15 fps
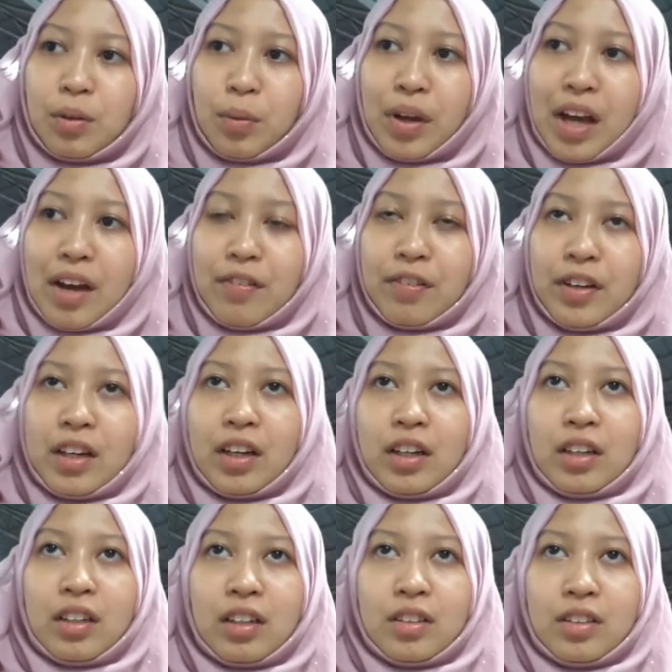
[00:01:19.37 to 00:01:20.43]
have
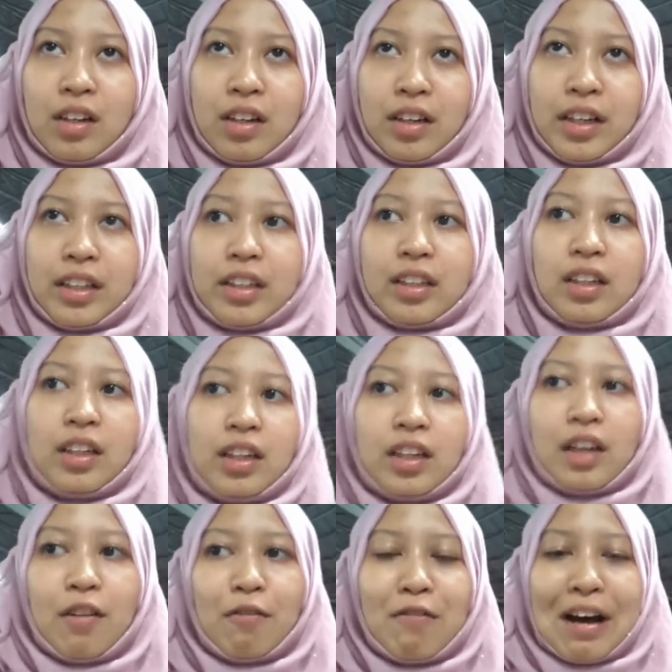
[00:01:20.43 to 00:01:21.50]
drawn
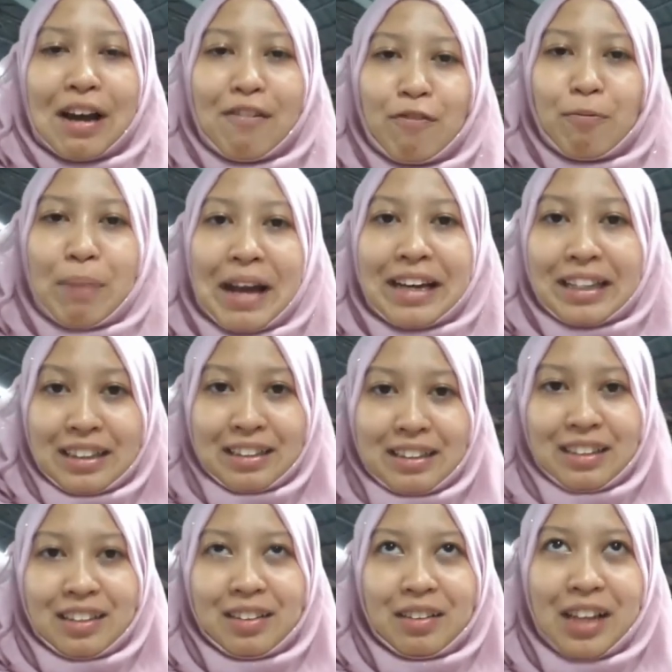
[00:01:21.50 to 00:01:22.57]
5
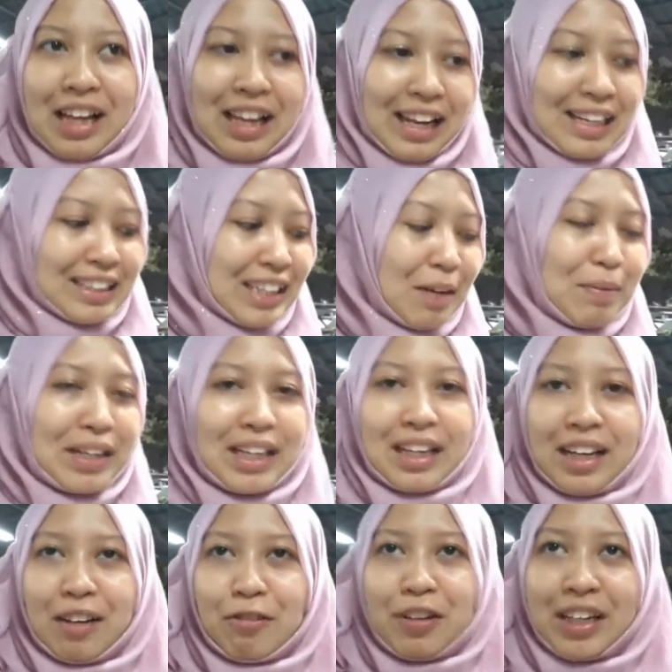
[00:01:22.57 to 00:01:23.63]
panels. Last time
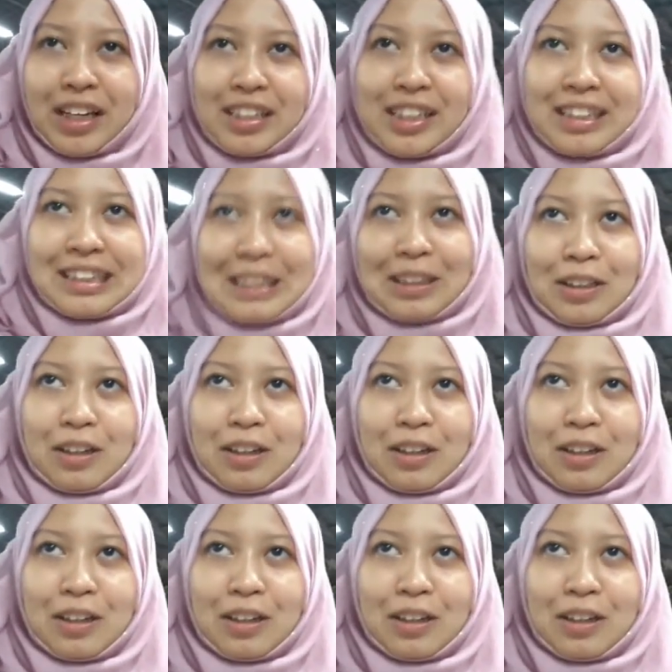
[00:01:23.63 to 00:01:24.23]
we just